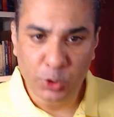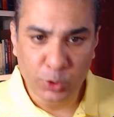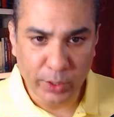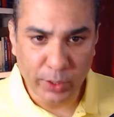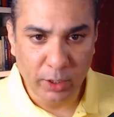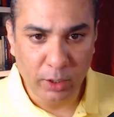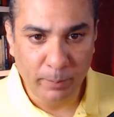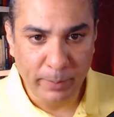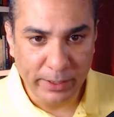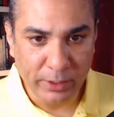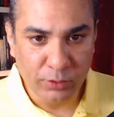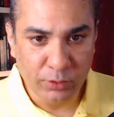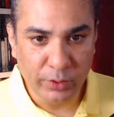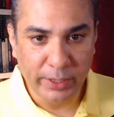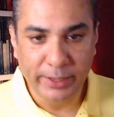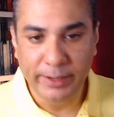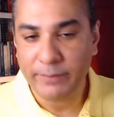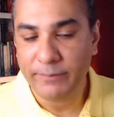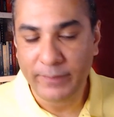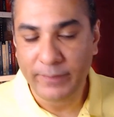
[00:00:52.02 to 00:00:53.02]

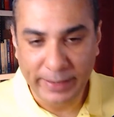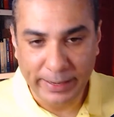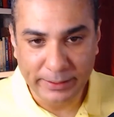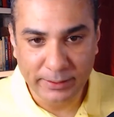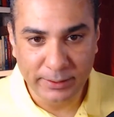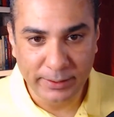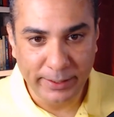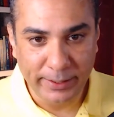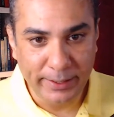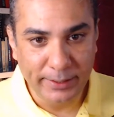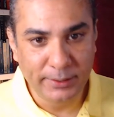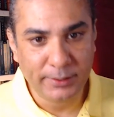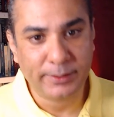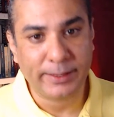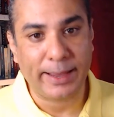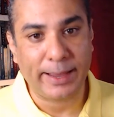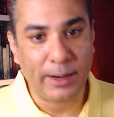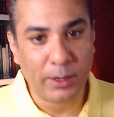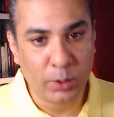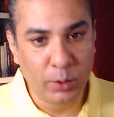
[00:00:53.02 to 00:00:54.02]
trigonometry, infinite series,
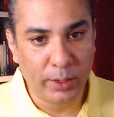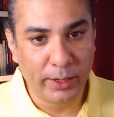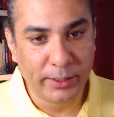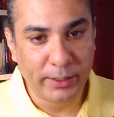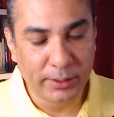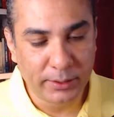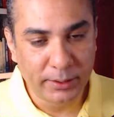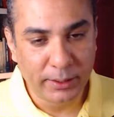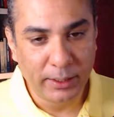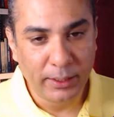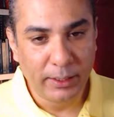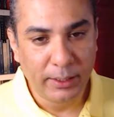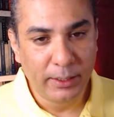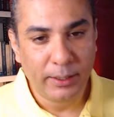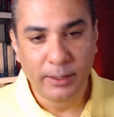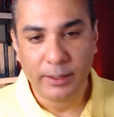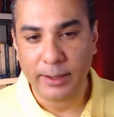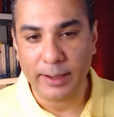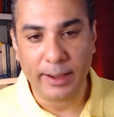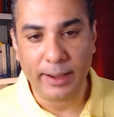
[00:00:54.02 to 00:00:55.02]
calculus,
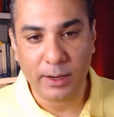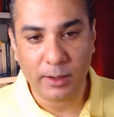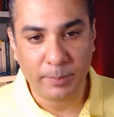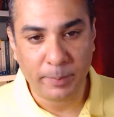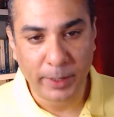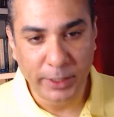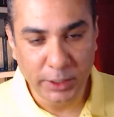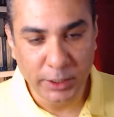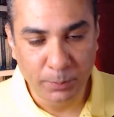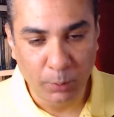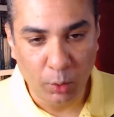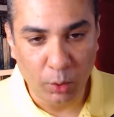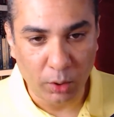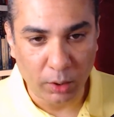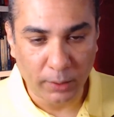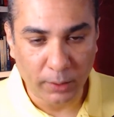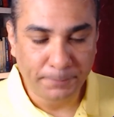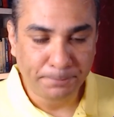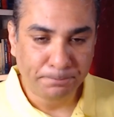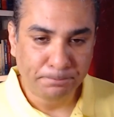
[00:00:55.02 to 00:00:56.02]
and much
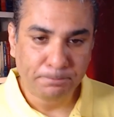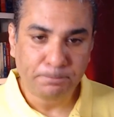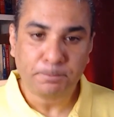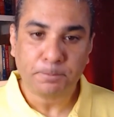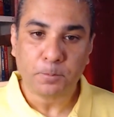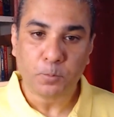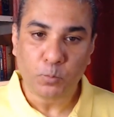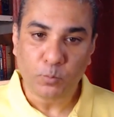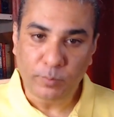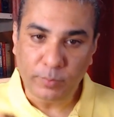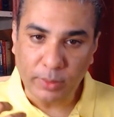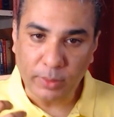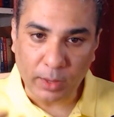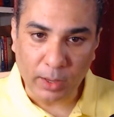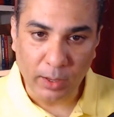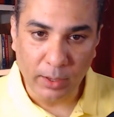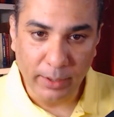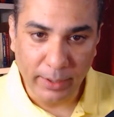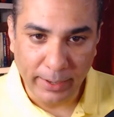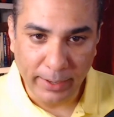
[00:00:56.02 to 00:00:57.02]
more.
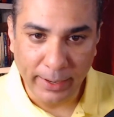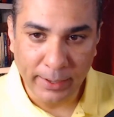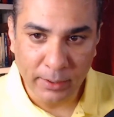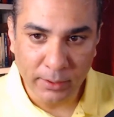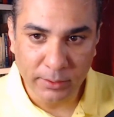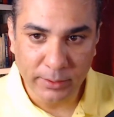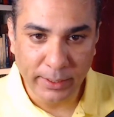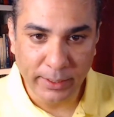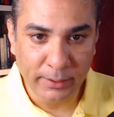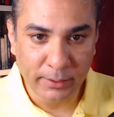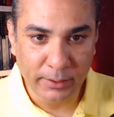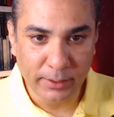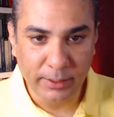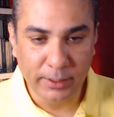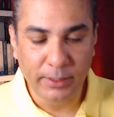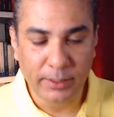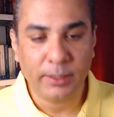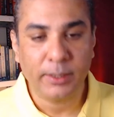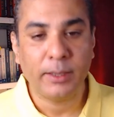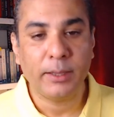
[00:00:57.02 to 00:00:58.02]
And then
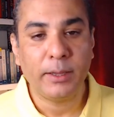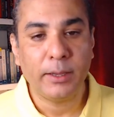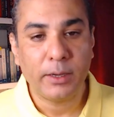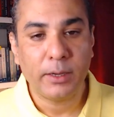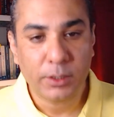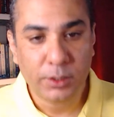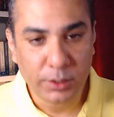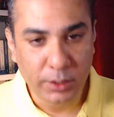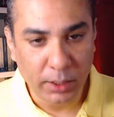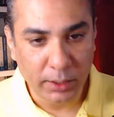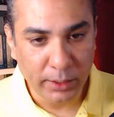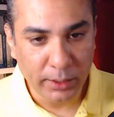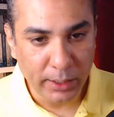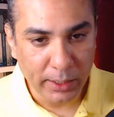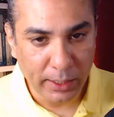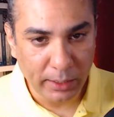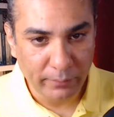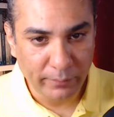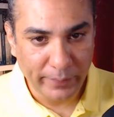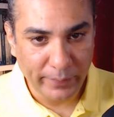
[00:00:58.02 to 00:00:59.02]
the
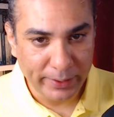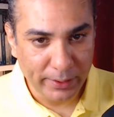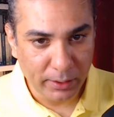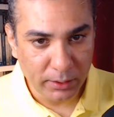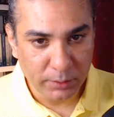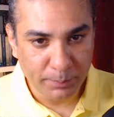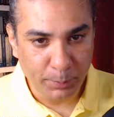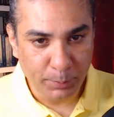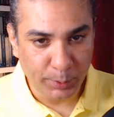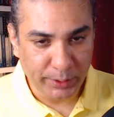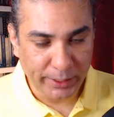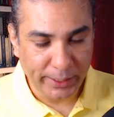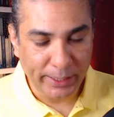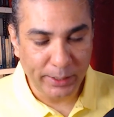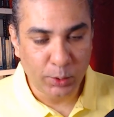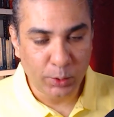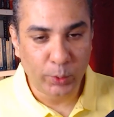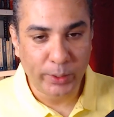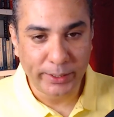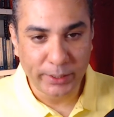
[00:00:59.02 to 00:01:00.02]
Turkic invaders
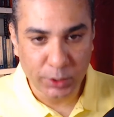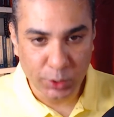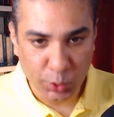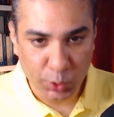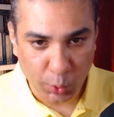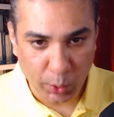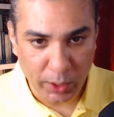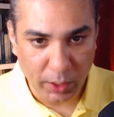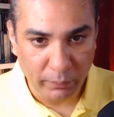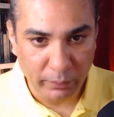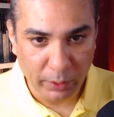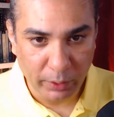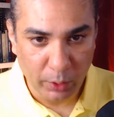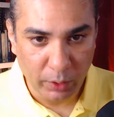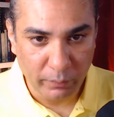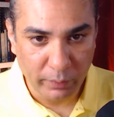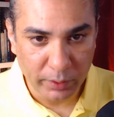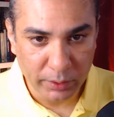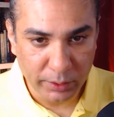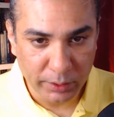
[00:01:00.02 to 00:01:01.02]
proceeded to destroy our
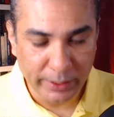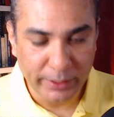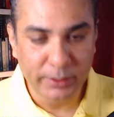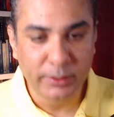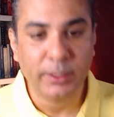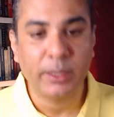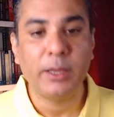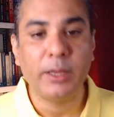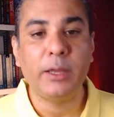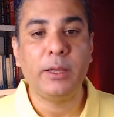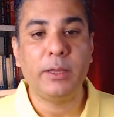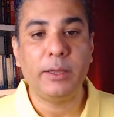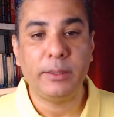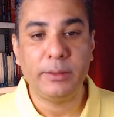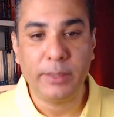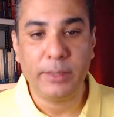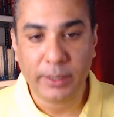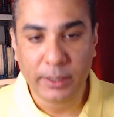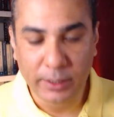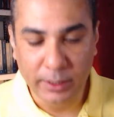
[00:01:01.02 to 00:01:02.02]
universities.
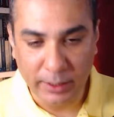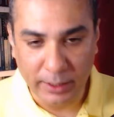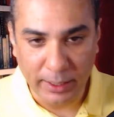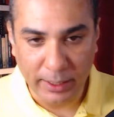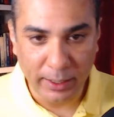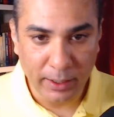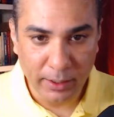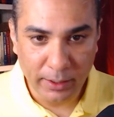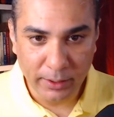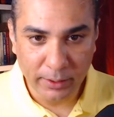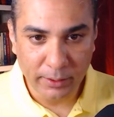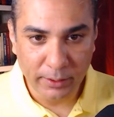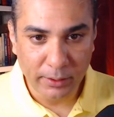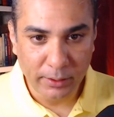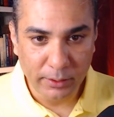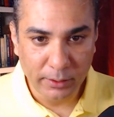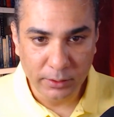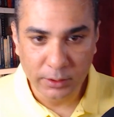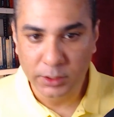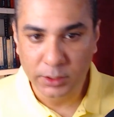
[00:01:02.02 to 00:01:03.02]
They killed,
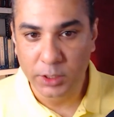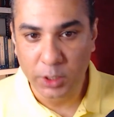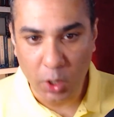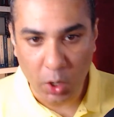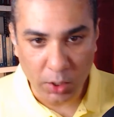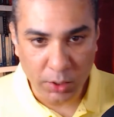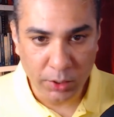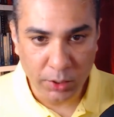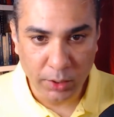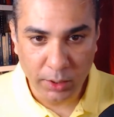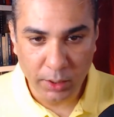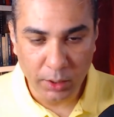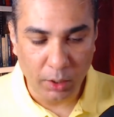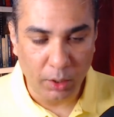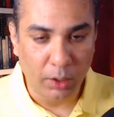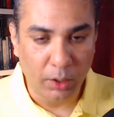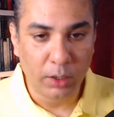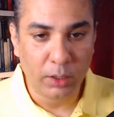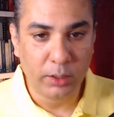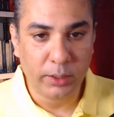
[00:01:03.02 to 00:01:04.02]
slaughtered
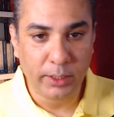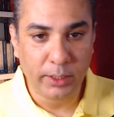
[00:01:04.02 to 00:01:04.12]
all